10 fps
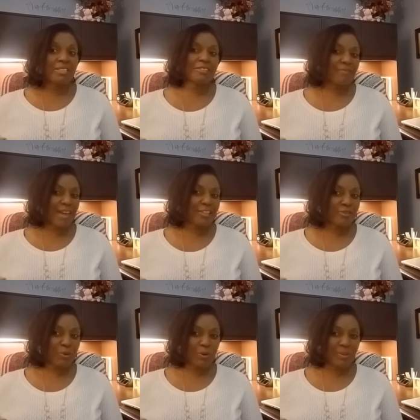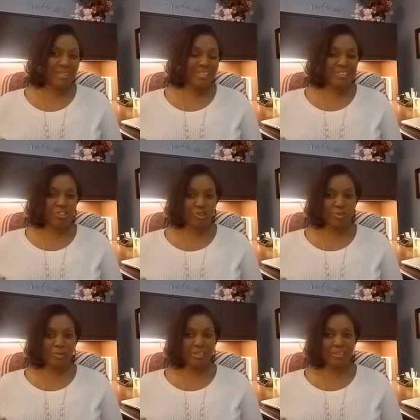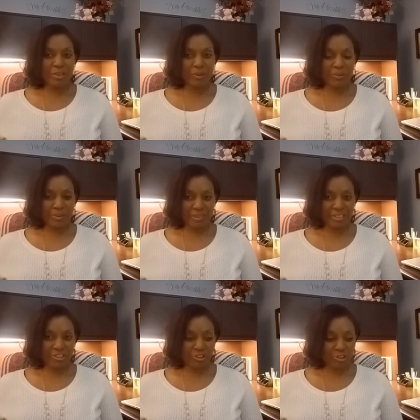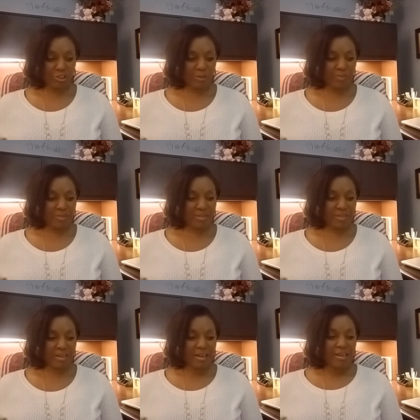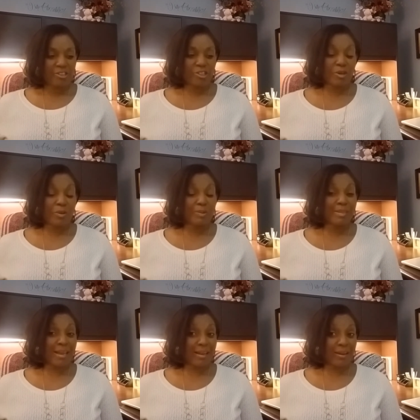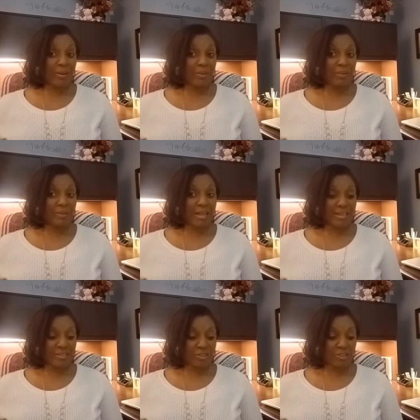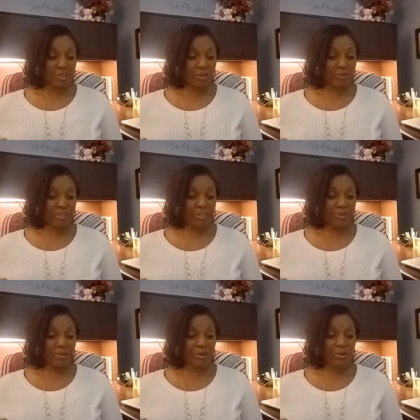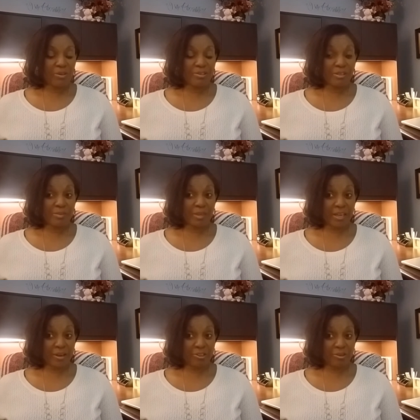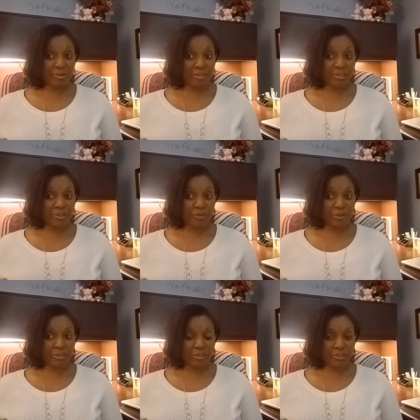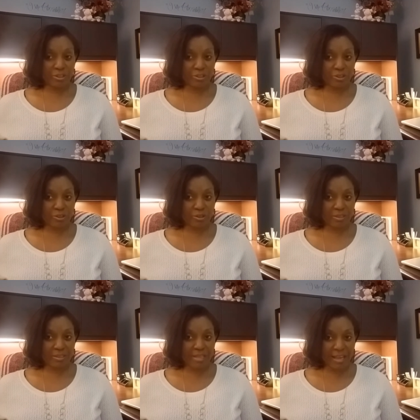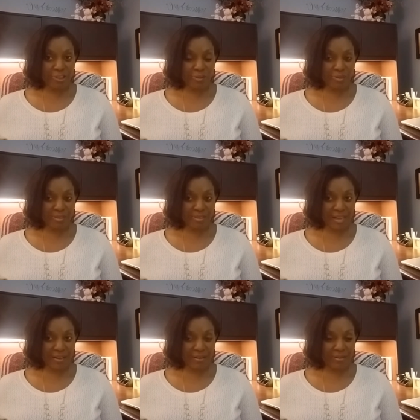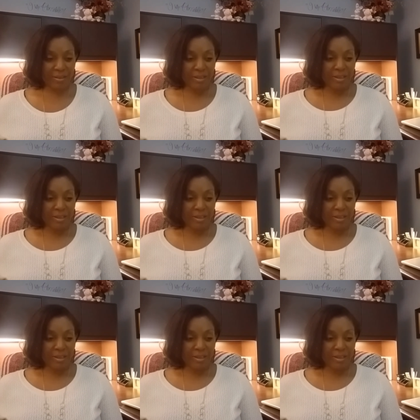let's fast forward this to adult relationships. So now, as an adult, here are some characteristics for a secure attachment style.